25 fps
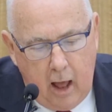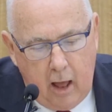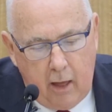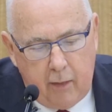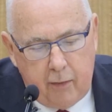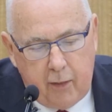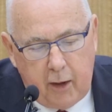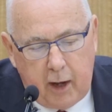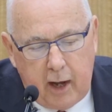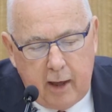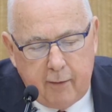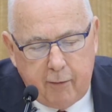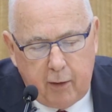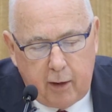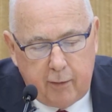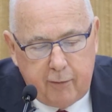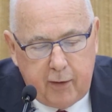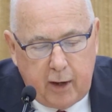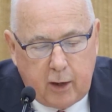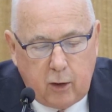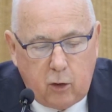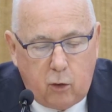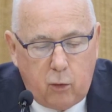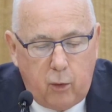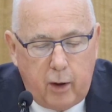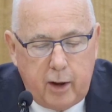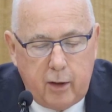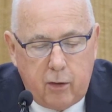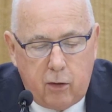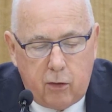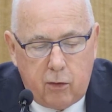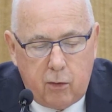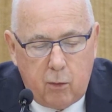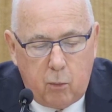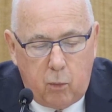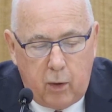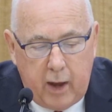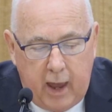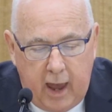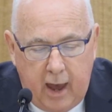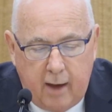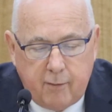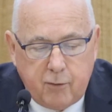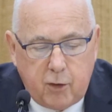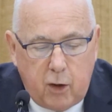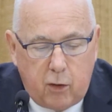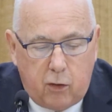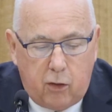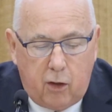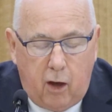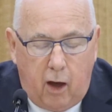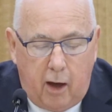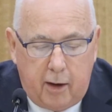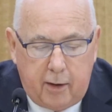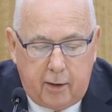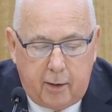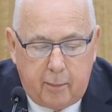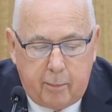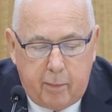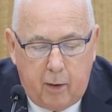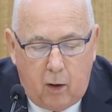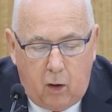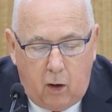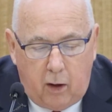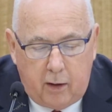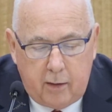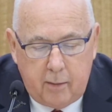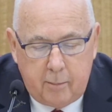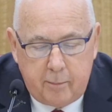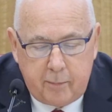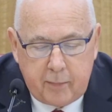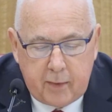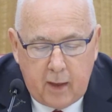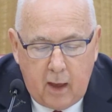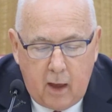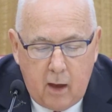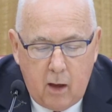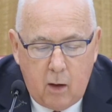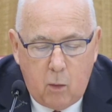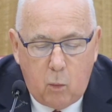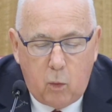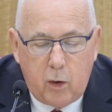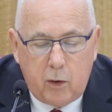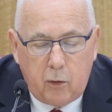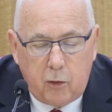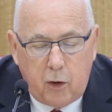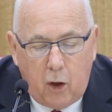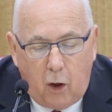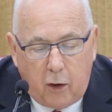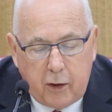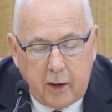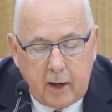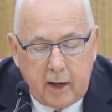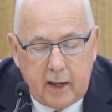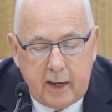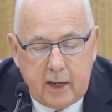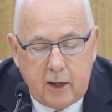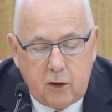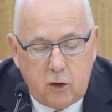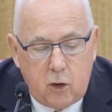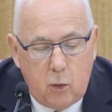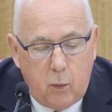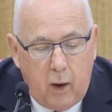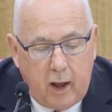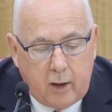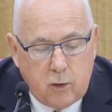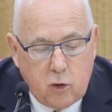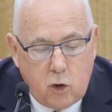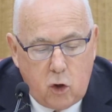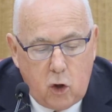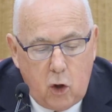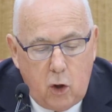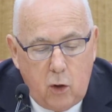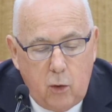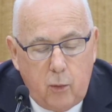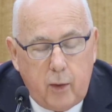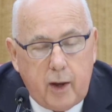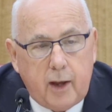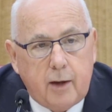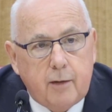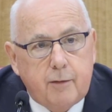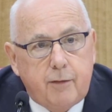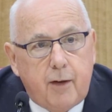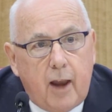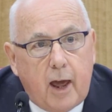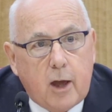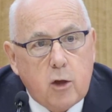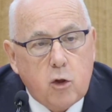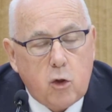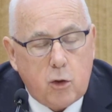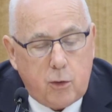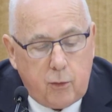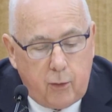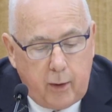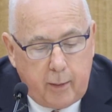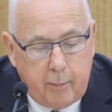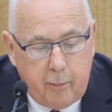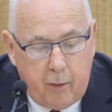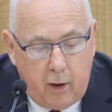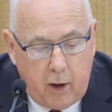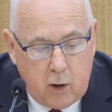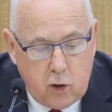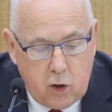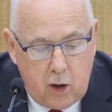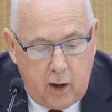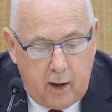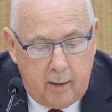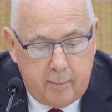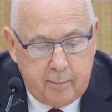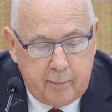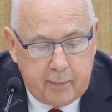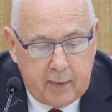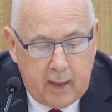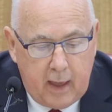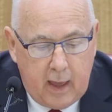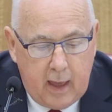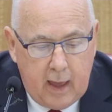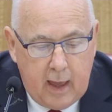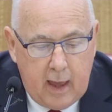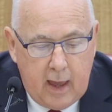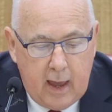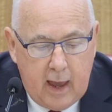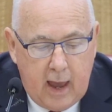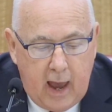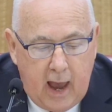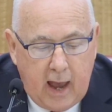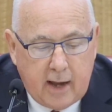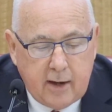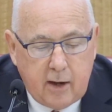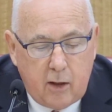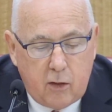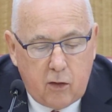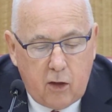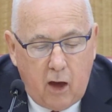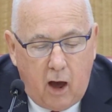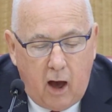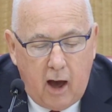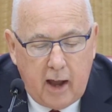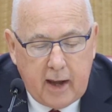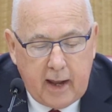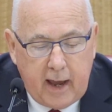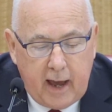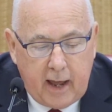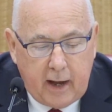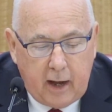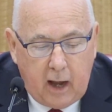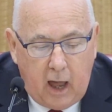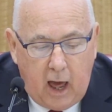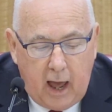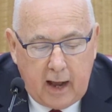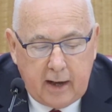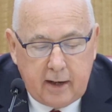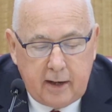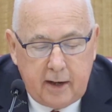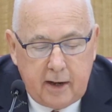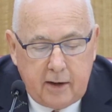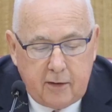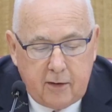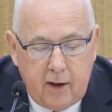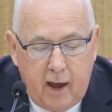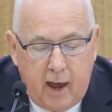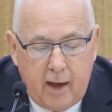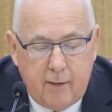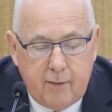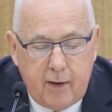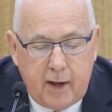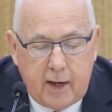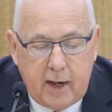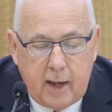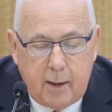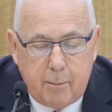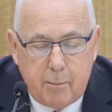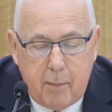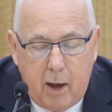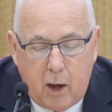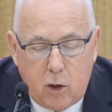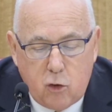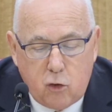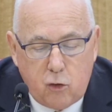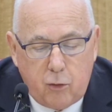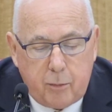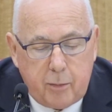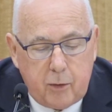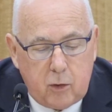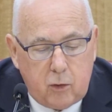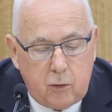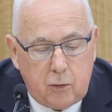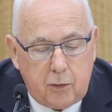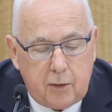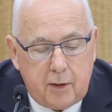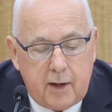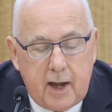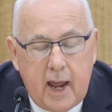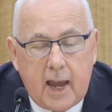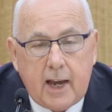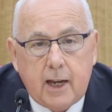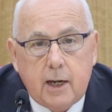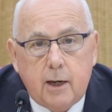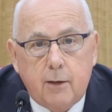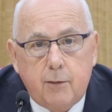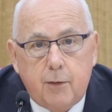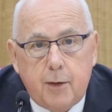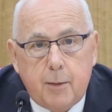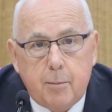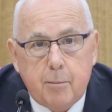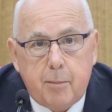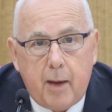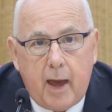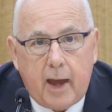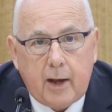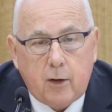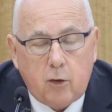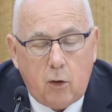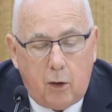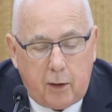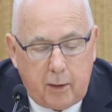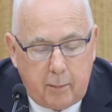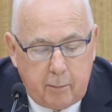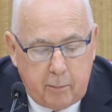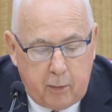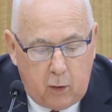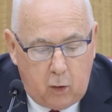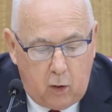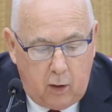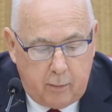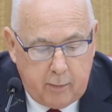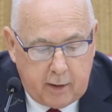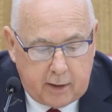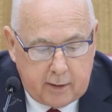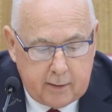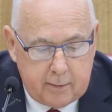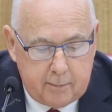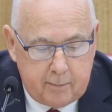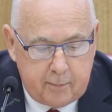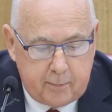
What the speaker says: The level of increase we have decided upon will not lead to undue inflationary pressure and is highly unlikely to have any measurable negative impact on employment.